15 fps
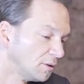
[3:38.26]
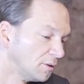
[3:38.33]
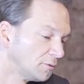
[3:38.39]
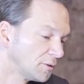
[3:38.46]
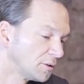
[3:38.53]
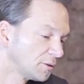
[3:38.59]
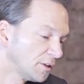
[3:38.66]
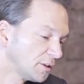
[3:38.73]

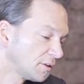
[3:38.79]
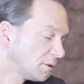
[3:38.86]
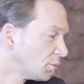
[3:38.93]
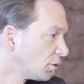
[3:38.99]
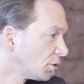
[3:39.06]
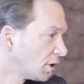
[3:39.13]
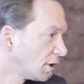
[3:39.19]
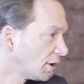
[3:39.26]
If the data are
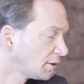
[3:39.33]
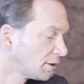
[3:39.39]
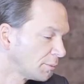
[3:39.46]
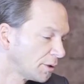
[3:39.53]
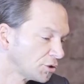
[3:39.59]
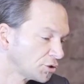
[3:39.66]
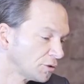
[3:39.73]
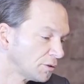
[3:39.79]
more high
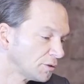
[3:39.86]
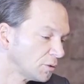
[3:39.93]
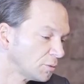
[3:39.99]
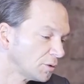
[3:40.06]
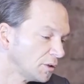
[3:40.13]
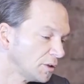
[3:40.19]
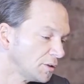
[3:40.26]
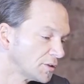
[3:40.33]
dimensional, you
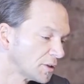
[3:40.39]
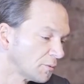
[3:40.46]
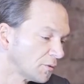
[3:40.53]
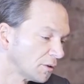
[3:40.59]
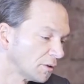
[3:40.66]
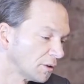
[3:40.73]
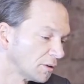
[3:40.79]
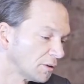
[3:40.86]
would need
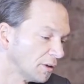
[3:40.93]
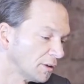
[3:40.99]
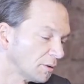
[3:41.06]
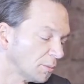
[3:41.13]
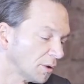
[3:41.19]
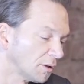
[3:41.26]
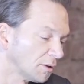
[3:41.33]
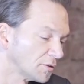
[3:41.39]
something like data
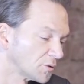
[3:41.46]
mining.